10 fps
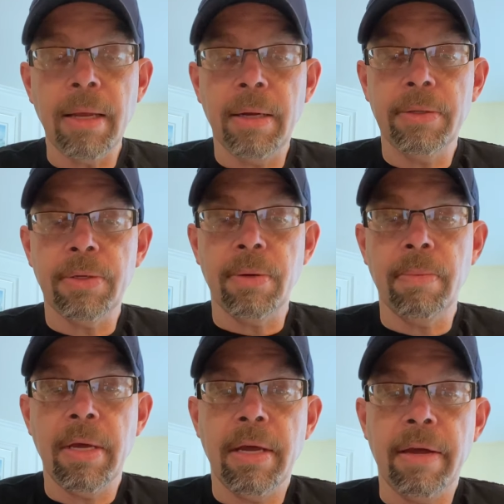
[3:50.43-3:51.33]
So
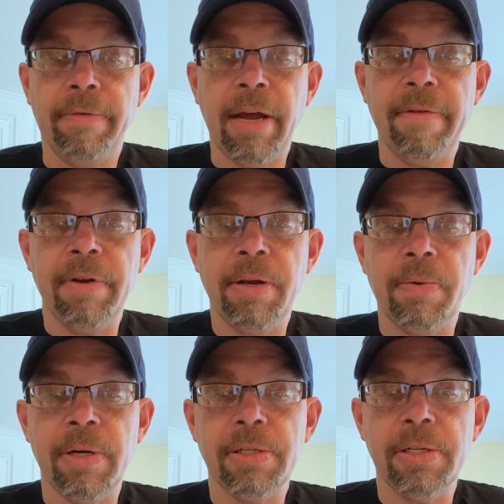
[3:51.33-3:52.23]
if you have any
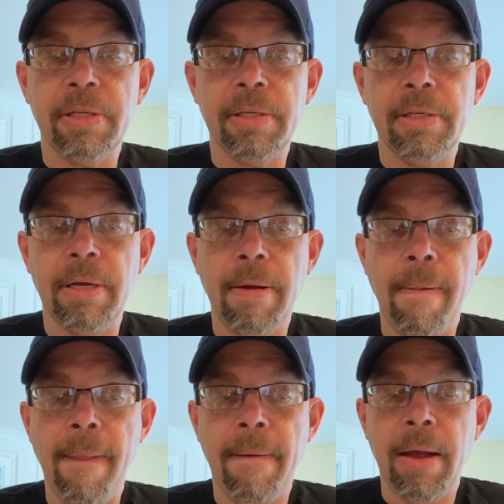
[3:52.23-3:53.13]
questions,
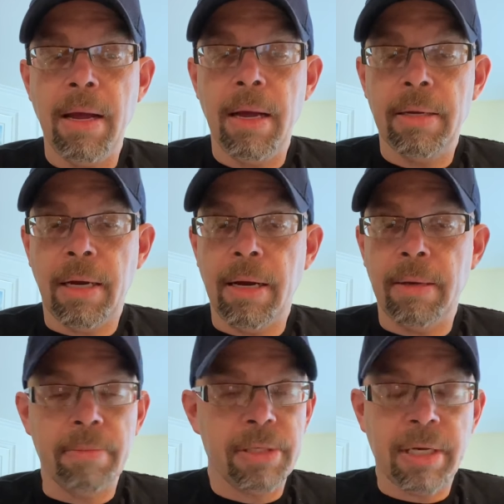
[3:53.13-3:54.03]

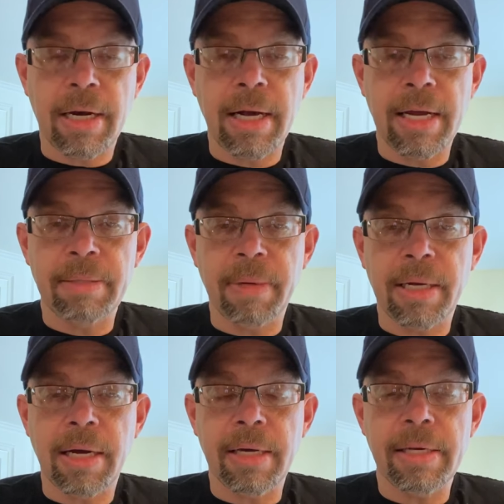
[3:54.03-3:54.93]
Scott has my
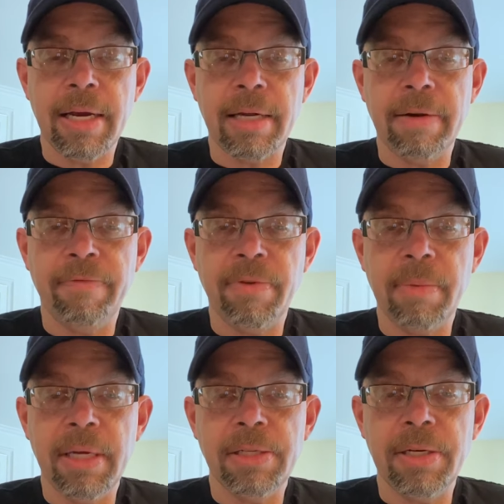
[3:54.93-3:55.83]
contact
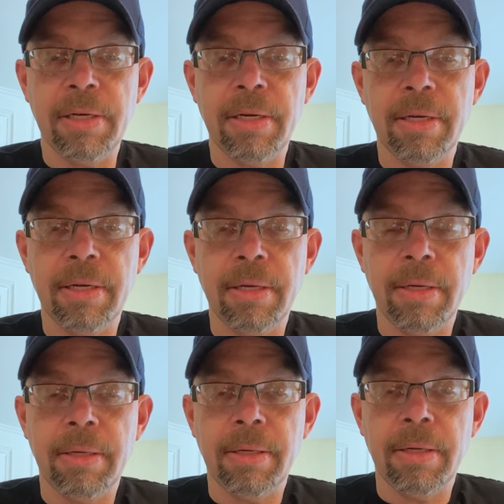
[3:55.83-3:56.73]
information.
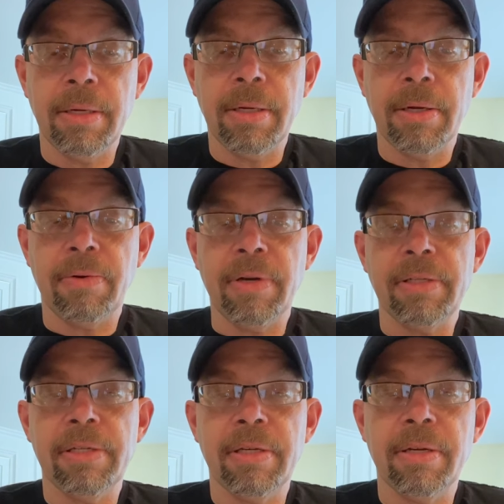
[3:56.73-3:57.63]

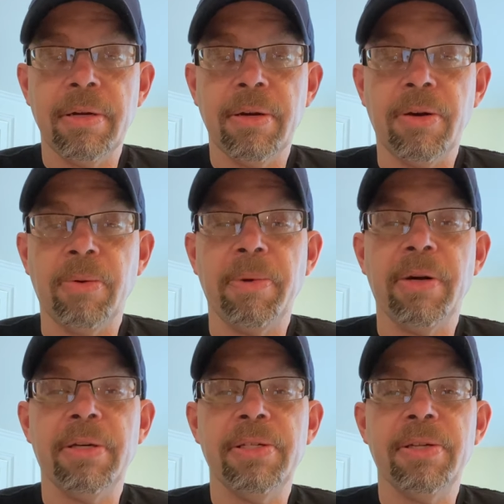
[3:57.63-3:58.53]
Chris, I hope you
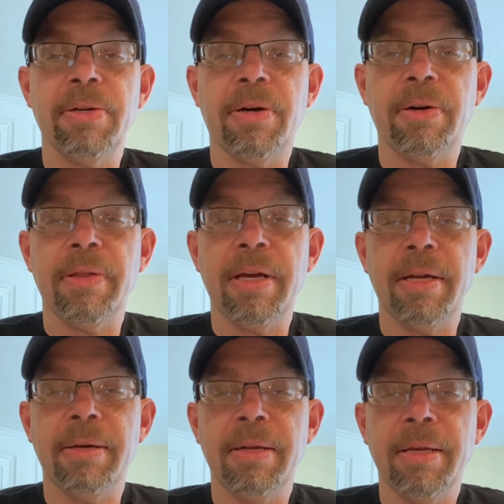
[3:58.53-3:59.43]
understood all of that.